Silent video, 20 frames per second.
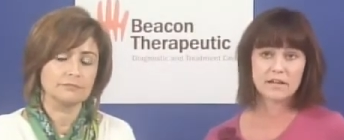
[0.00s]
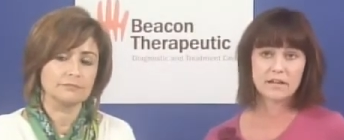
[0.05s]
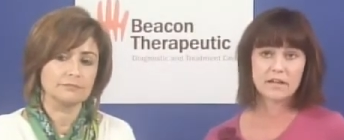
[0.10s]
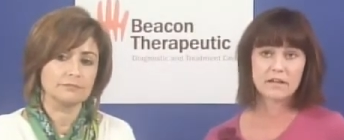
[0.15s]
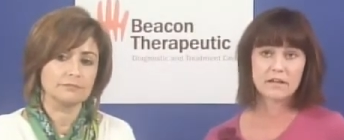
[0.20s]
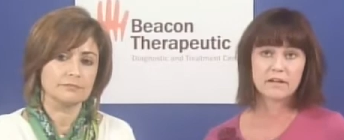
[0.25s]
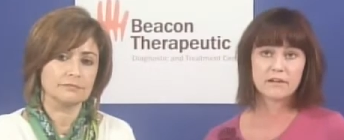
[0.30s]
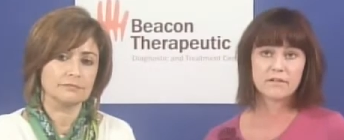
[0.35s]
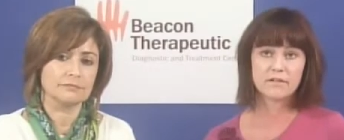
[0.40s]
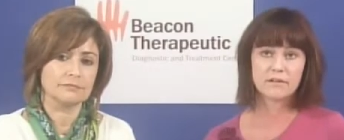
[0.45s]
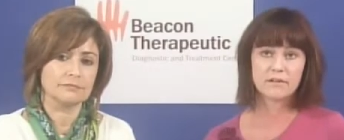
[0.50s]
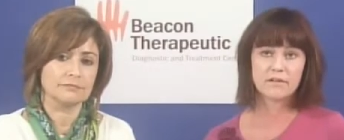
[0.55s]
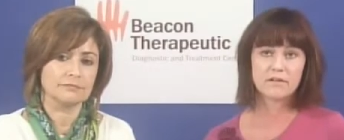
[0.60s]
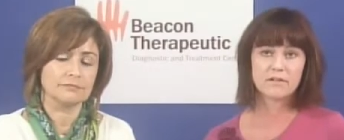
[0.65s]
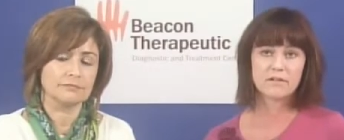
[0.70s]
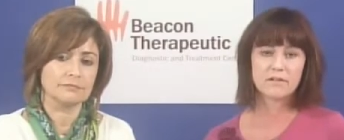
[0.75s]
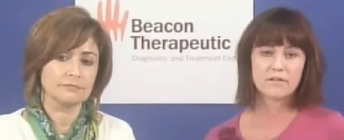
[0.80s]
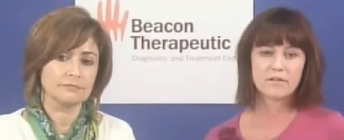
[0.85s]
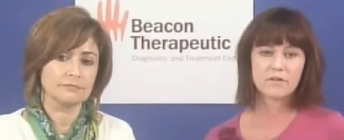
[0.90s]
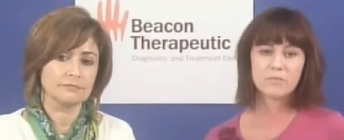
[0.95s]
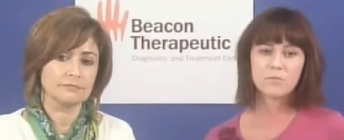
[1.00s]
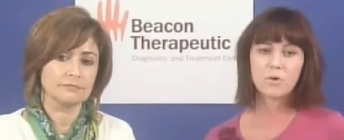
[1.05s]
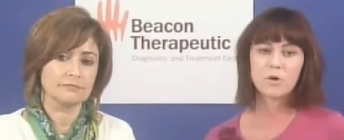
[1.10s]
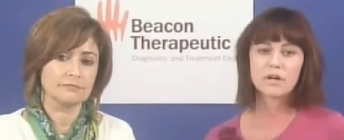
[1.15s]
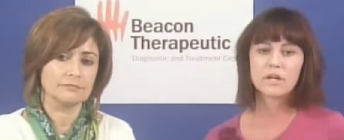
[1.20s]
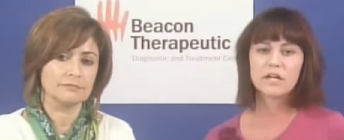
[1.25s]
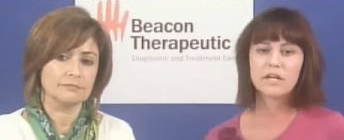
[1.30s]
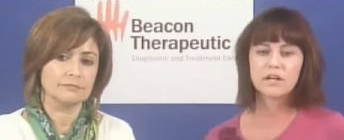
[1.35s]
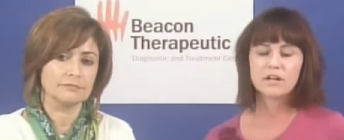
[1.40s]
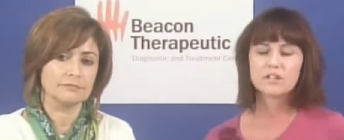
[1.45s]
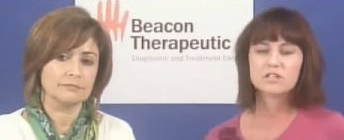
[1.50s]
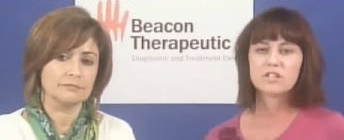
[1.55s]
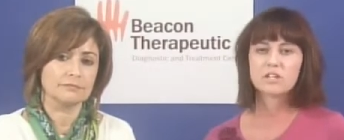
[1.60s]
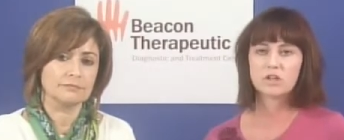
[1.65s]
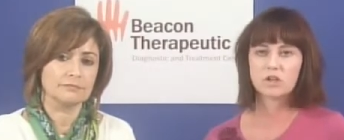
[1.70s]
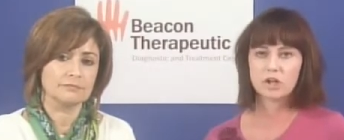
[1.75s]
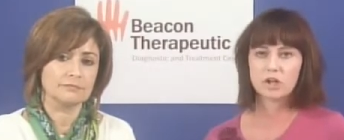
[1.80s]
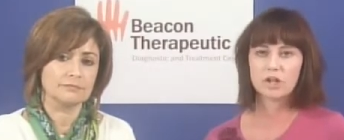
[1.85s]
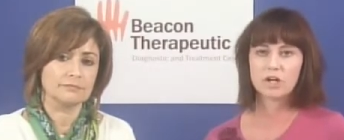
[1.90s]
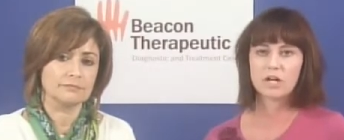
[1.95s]
Speaker 1: and they're more eager to
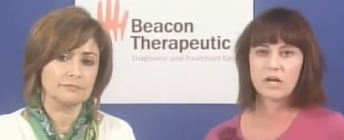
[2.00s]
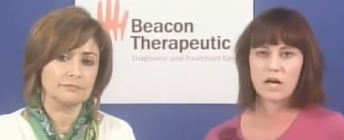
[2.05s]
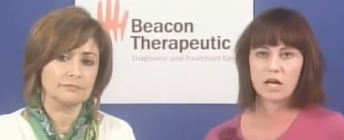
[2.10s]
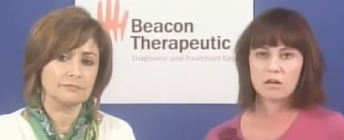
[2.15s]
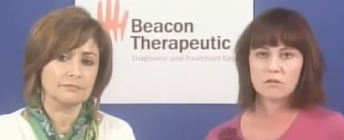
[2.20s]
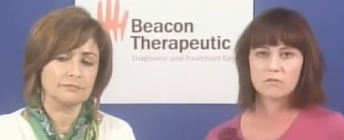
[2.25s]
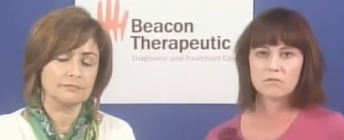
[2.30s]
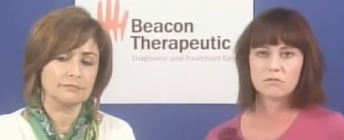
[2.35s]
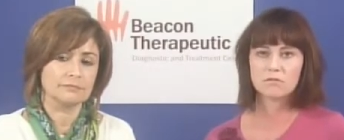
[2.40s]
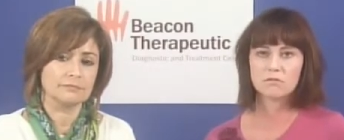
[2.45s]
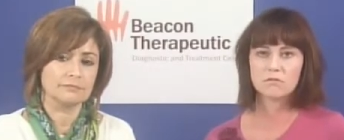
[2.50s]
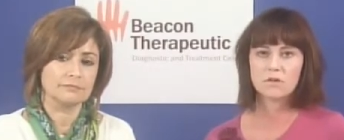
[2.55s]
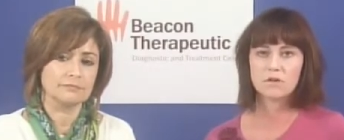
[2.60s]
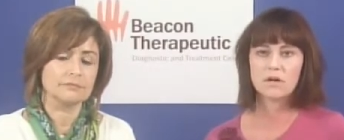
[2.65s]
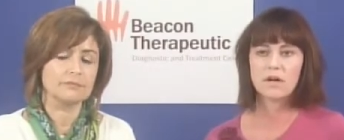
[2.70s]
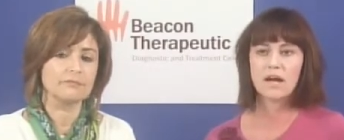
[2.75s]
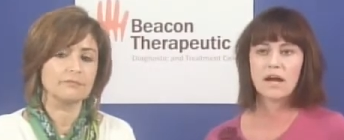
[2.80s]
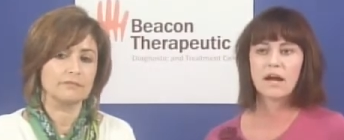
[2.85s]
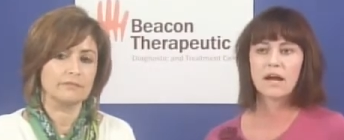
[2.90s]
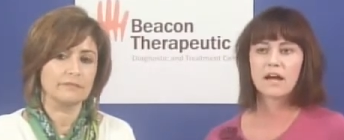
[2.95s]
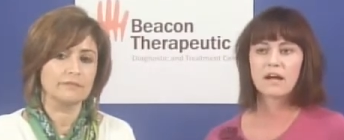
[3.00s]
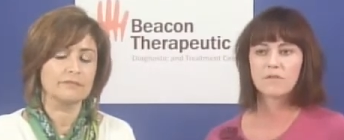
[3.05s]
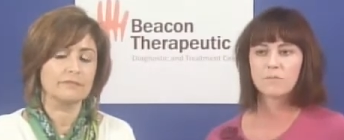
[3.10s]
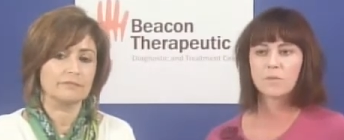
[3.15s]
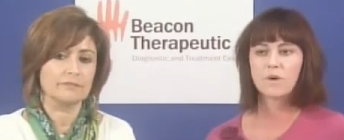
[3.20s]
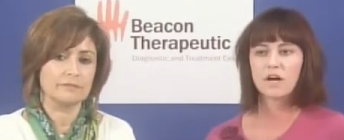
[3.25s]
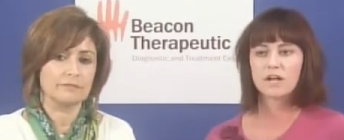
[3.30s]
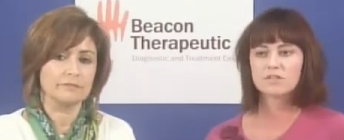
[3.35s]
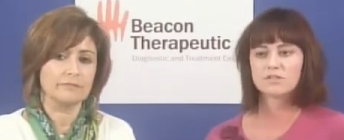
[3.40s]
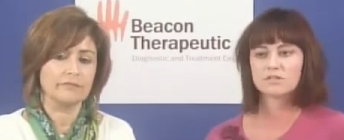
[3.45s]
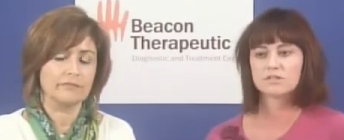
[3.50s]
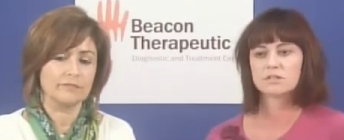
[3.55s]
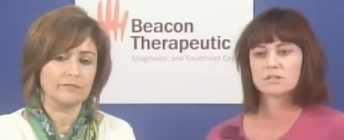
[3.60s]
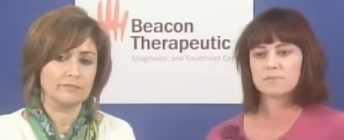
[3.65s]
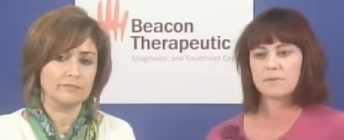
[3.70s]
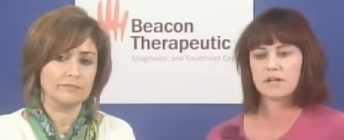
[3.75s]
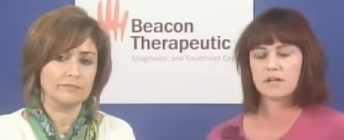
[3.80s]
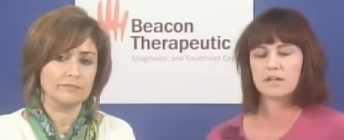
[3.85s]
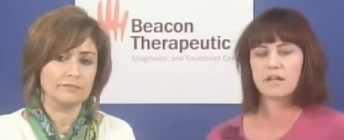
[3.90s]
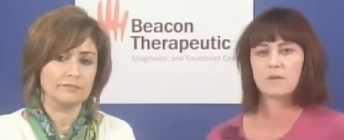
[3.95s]
learn now. Mm. And we also
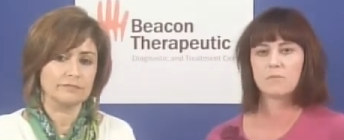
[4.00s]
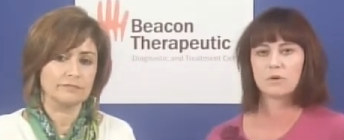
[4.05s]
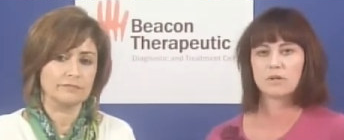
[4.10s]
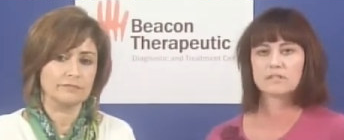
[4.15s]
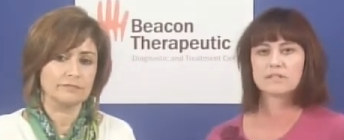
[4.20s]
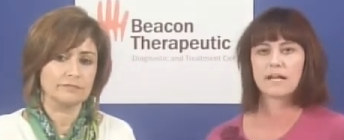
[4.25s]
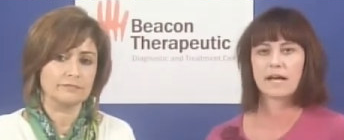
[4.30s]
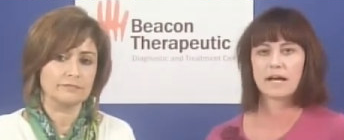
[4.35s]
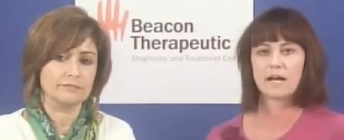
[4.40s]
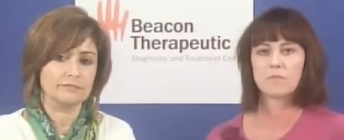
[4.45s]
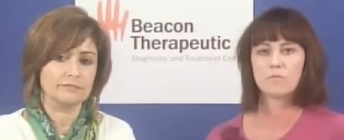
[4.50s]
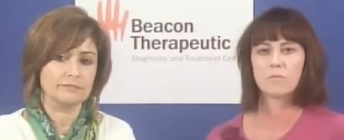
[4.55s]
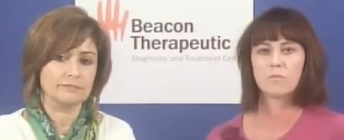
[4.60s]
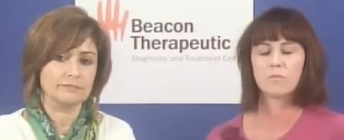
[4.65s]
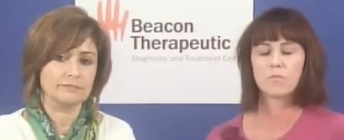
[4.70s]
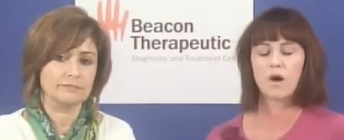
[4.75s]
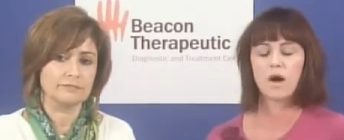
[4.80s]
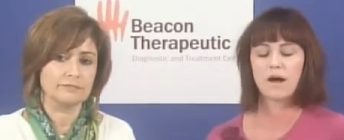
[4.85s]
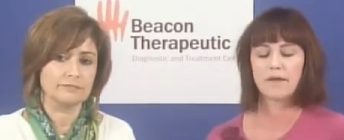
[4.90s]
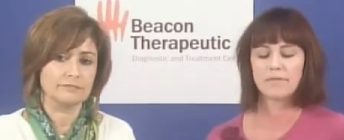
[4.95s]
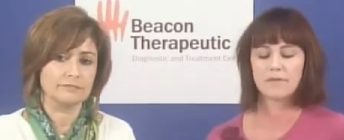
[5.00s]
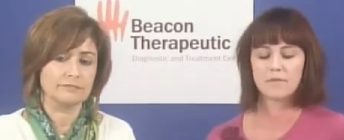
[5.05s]
spend a lot more time on the